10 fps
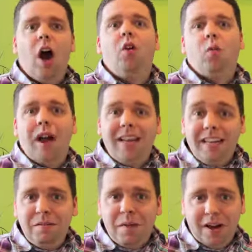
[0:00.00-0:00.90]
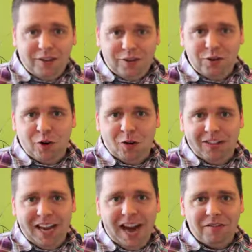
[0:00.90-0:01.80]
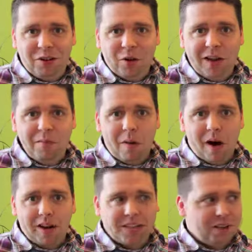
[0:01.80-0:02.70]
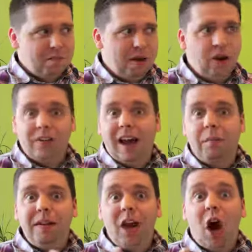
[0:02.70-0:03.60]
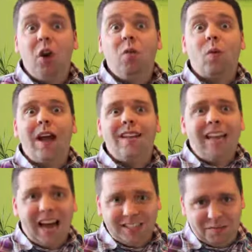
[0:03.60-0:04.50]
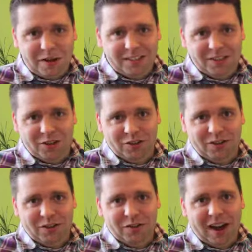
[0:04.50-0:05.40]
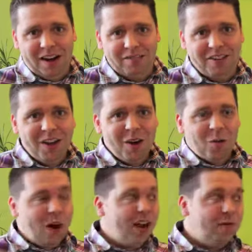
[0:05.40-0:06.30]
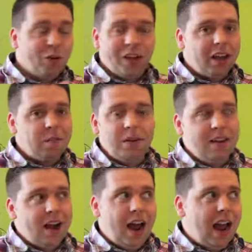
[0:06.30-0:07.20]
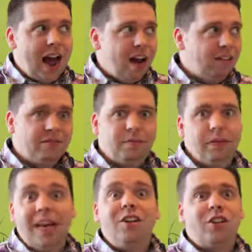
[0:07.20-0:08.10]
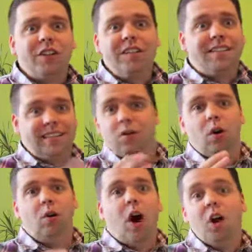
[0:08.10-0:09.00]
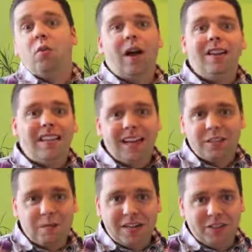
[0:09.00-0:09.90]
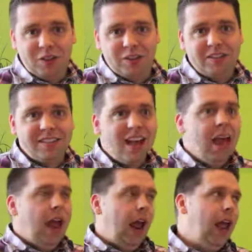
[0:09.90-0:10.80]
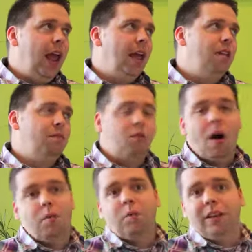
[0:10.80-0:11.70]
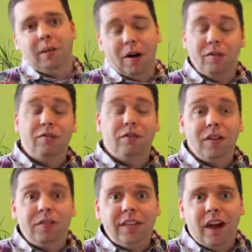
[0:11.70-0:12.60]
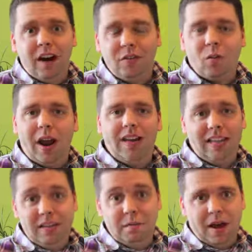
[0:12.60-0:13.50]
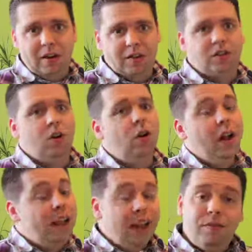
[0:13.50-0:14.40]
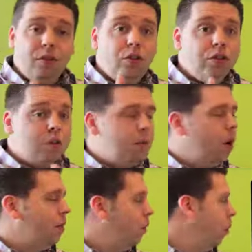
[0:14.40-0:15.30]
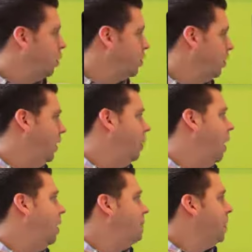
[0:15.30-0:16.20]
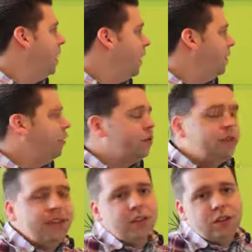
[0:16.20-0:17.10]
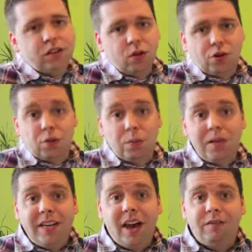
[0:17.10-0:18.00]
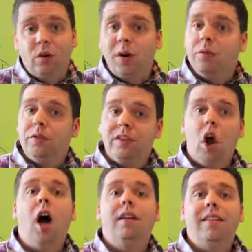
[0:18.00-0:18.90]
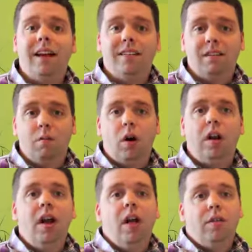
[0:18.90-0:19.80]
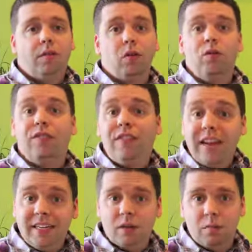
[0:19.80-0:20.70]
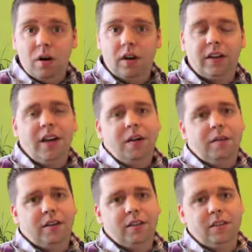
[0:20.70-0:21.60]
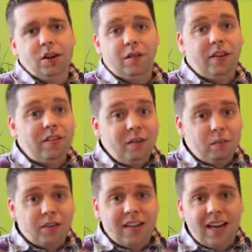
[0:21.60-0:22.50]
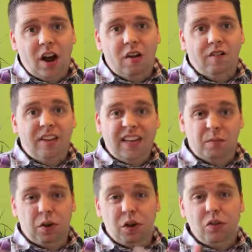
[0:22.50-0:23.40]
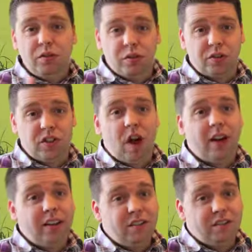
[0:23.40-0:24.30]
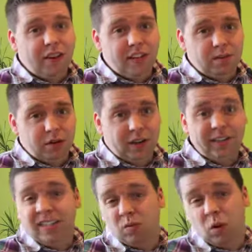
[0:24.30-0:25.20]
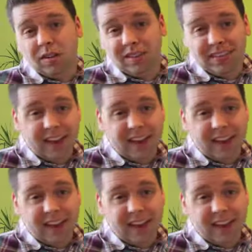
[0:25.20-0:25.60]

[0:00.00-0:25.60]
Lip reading: unread emails do you currently have in your inbox compared to how many unread text messages do you have? Right? If you're like me, I have potentially 0 unread text messages and probably about 50 unread emails. So if you use both, it works really well. And the other thing is social media. If you're able to contact someone through Facebook, because 50% of Facebook users log into Facebook at least once a